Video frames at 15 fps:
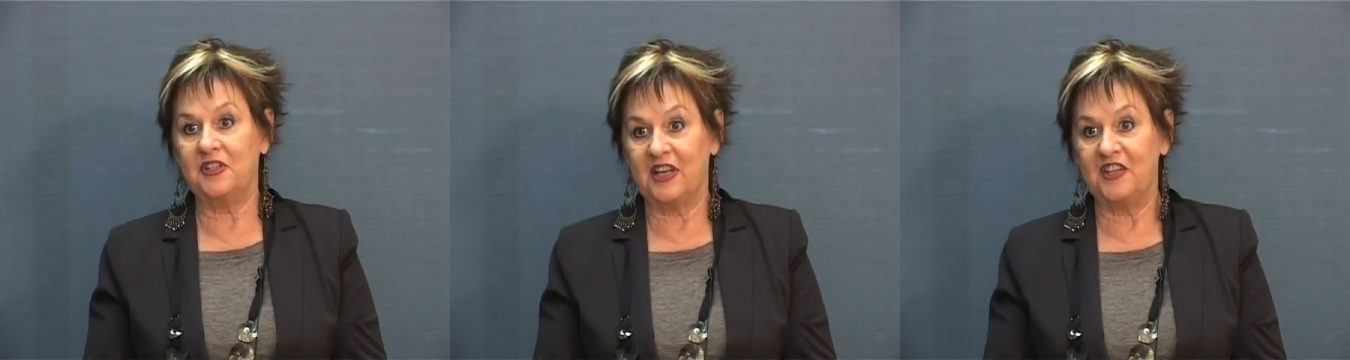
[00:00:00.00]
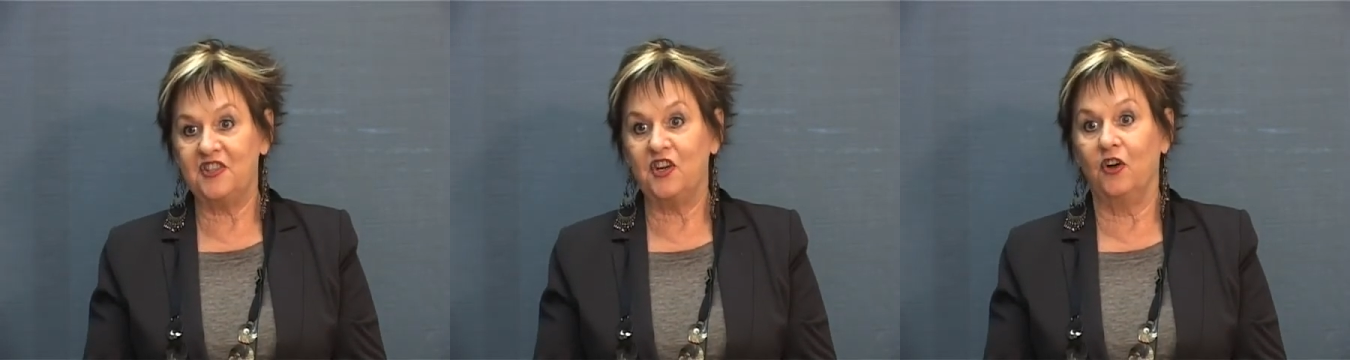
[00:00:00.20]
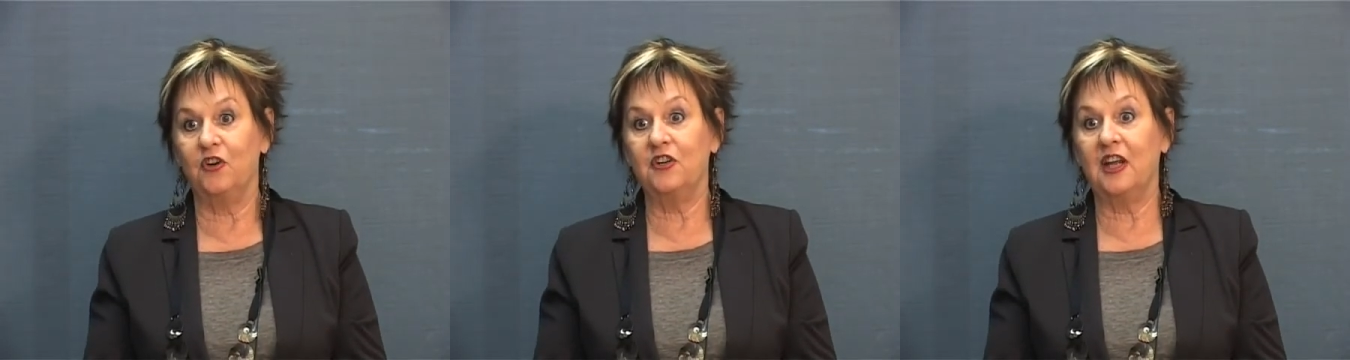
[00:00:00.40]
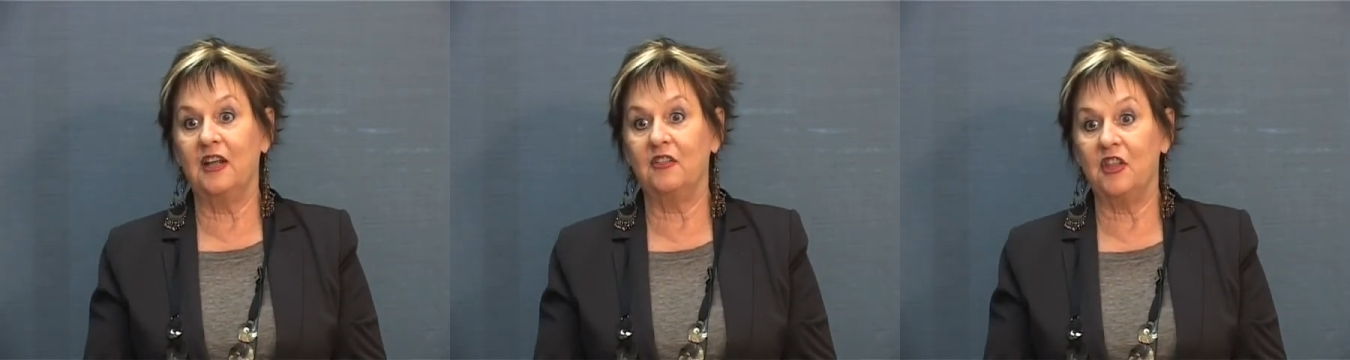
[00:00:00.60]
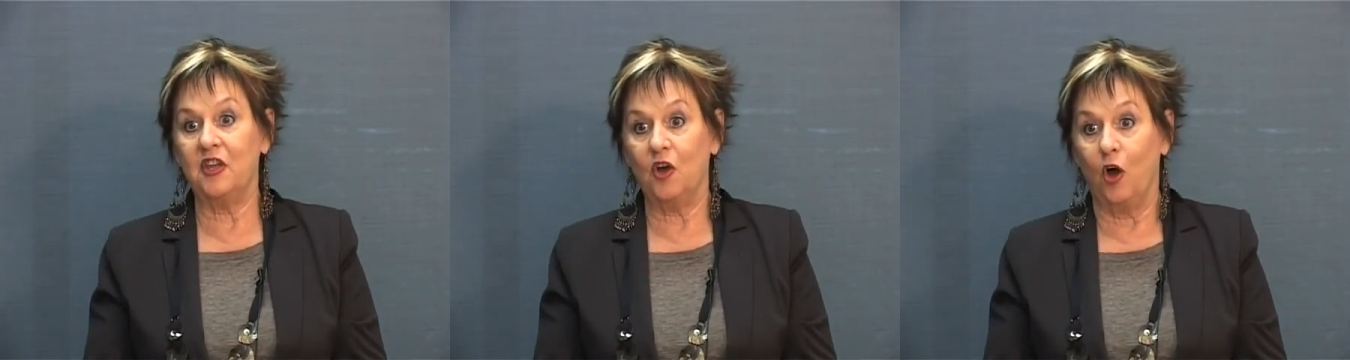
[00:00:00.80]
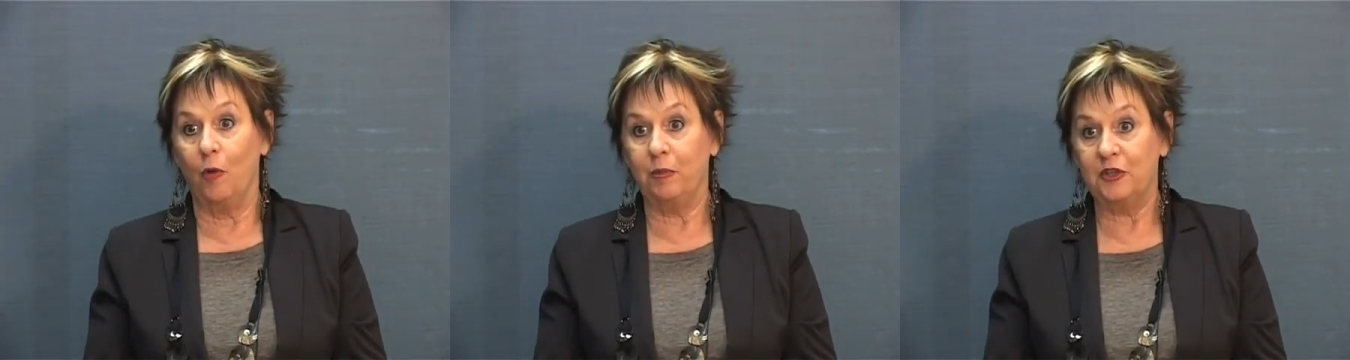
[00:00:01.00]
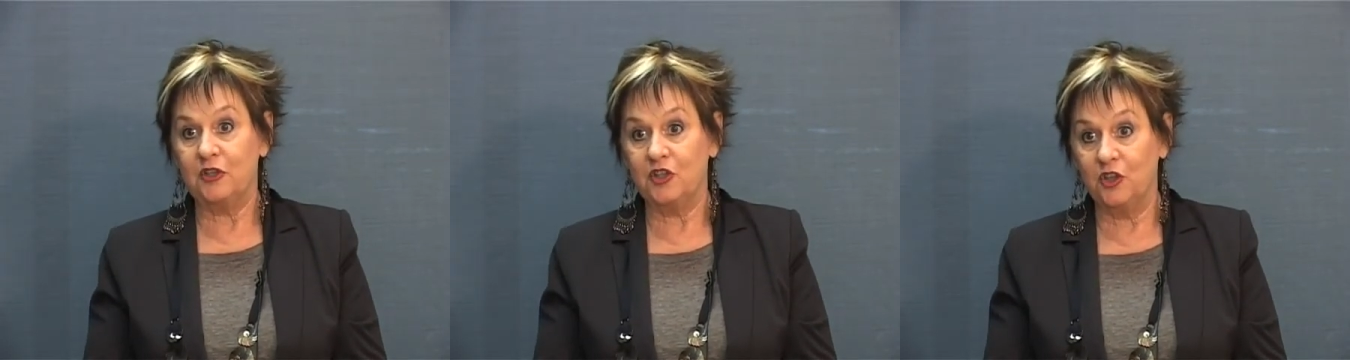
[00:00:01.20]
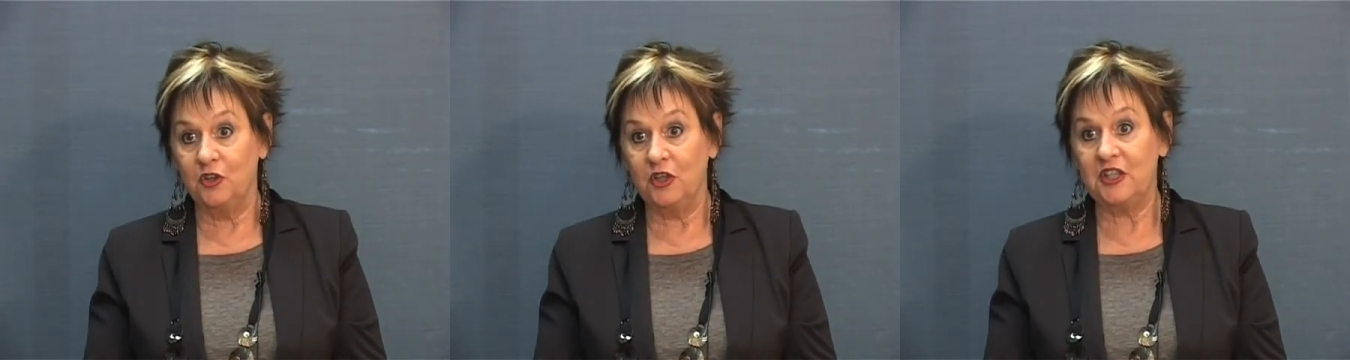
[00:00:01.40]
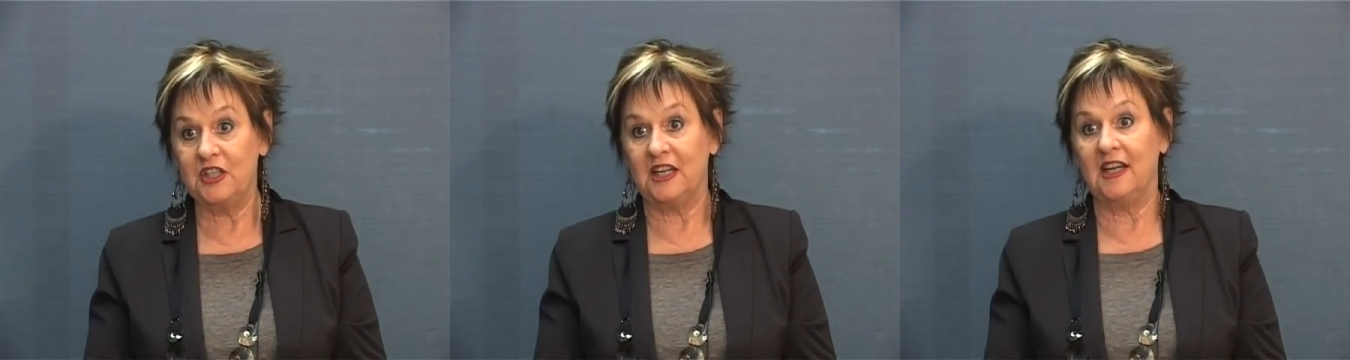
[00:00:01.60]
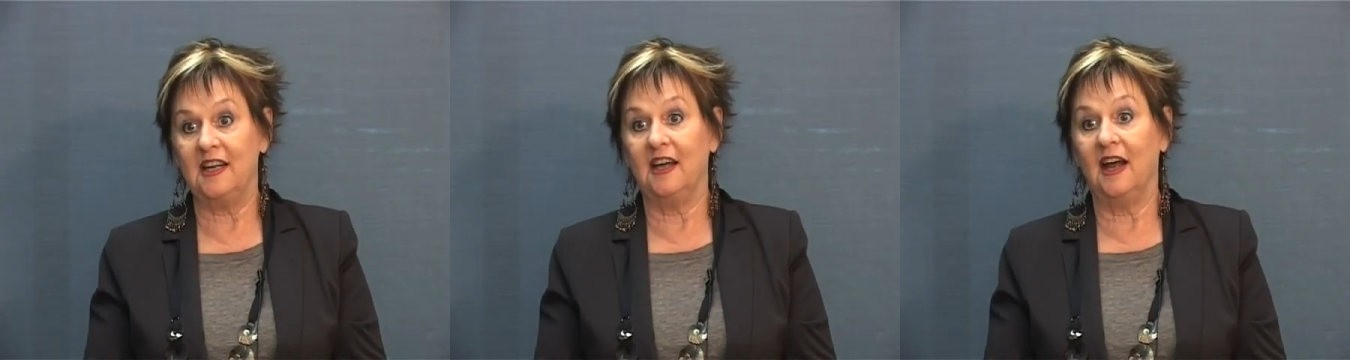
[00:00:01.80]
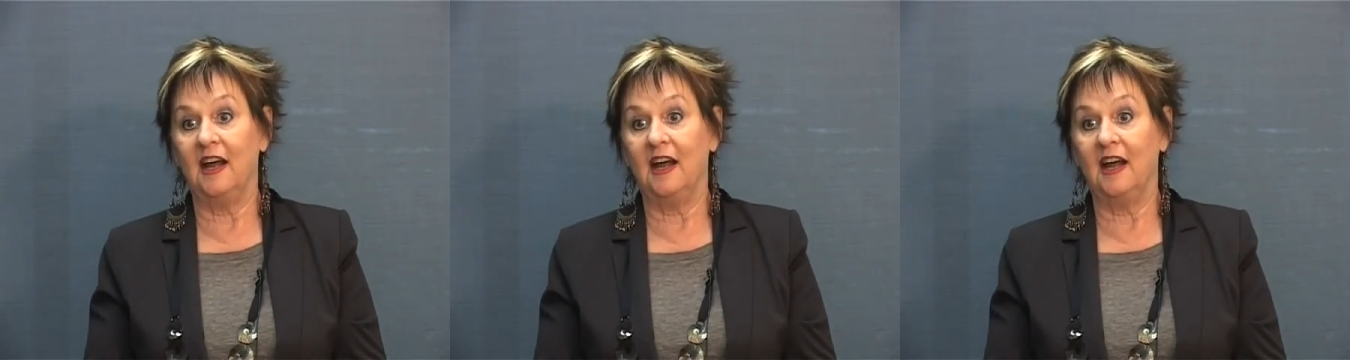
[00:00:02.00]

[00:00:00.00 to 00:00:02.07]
they don't get the opportunity